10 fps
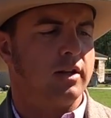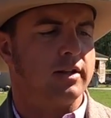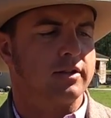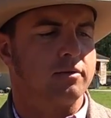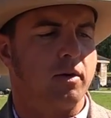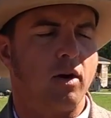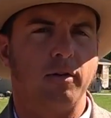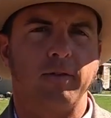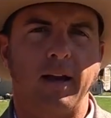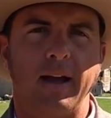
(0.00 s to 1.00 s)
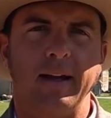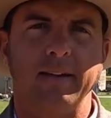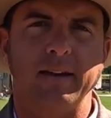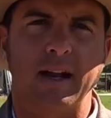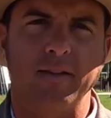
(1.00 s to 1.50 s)
This small flag,
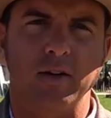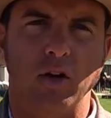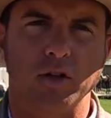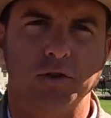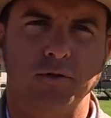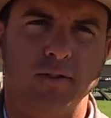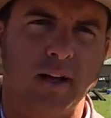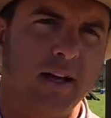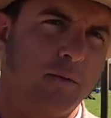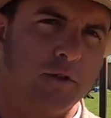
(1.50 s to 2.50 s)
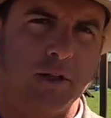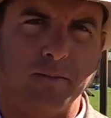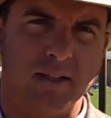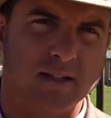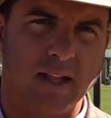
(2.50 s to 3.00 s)
and then I have a larger flag, which can
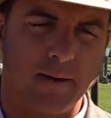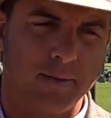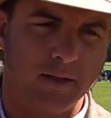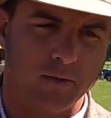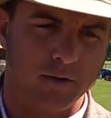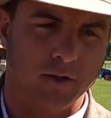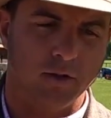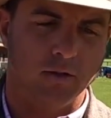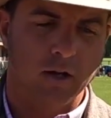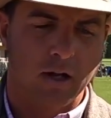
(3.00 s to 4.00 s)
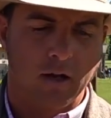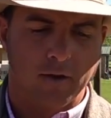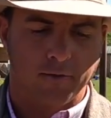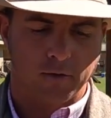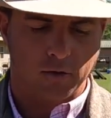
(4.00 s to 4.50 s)
be sloppy and really good
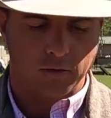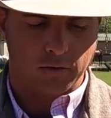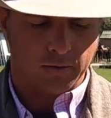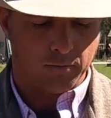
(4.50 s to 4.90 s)
for